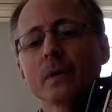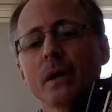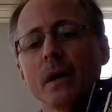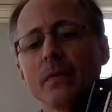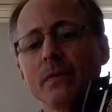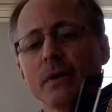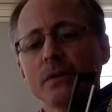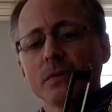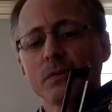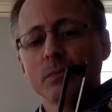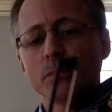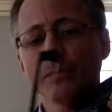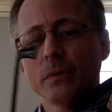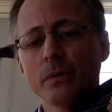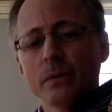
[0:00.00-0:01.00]
And then just
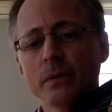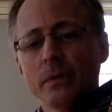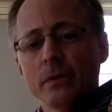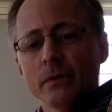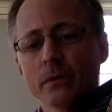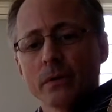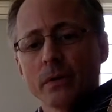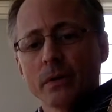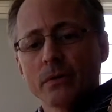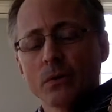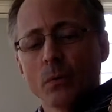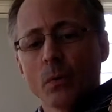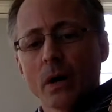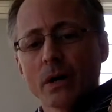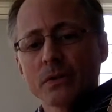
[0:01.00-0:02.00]
really learning to
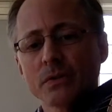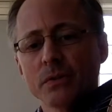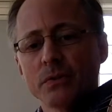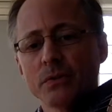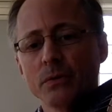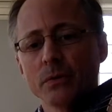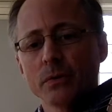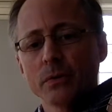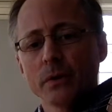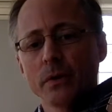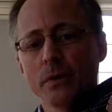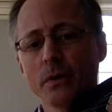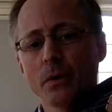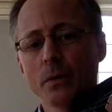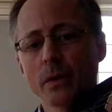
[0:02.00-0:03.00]
watch the tuner
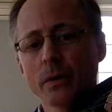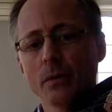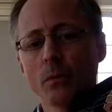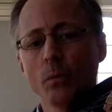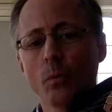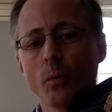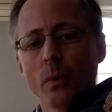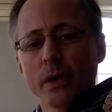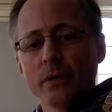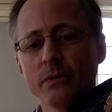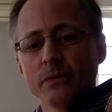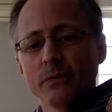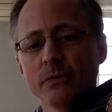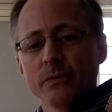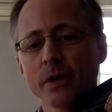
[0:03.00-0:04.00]
and knowing when
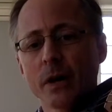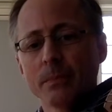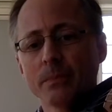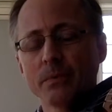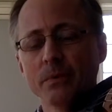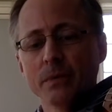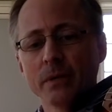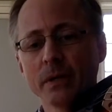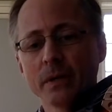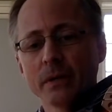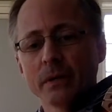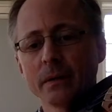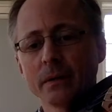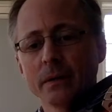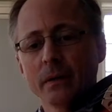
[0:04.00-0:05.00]
to stop tuning.
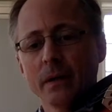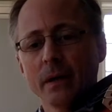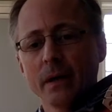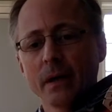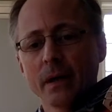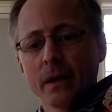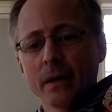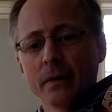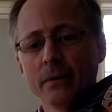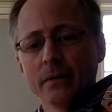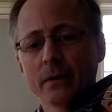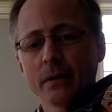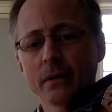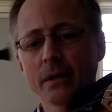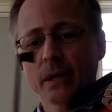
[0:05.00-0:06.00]
And
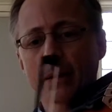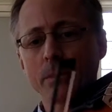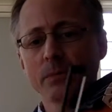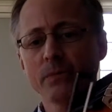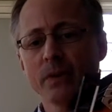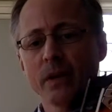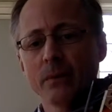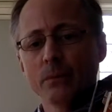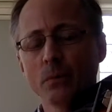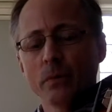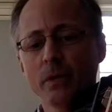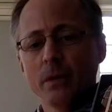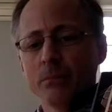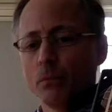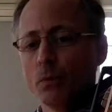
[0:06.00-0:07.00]
like I was saying,
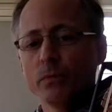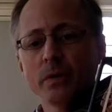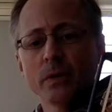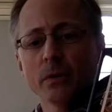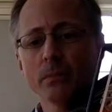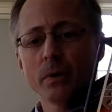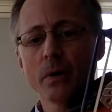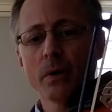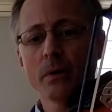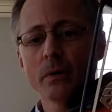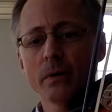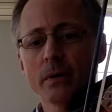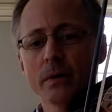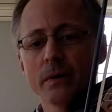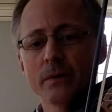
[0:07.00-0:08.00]
keep moving your
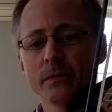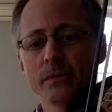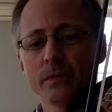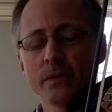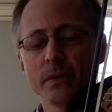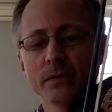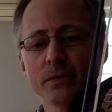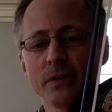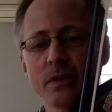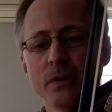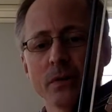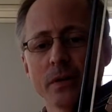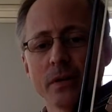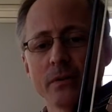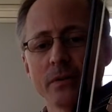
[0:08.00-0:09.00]
bow, because if it doesn't
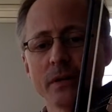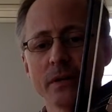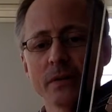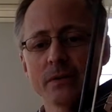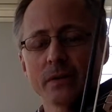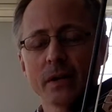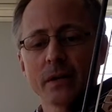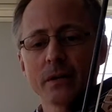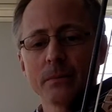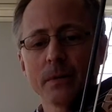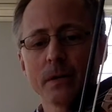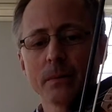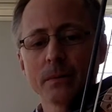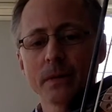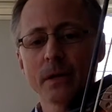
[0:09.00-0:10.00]
hear anything, it's not going to be
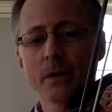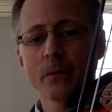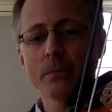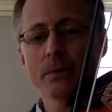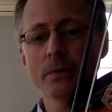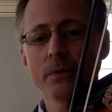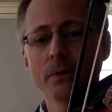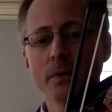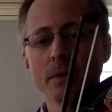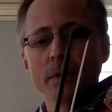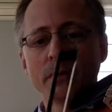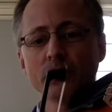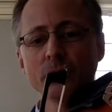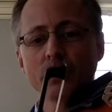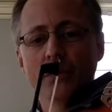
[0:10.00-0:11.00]
able to help you
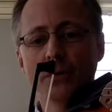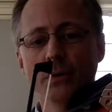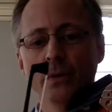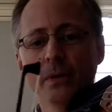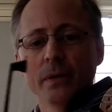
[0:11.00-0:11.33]
tune.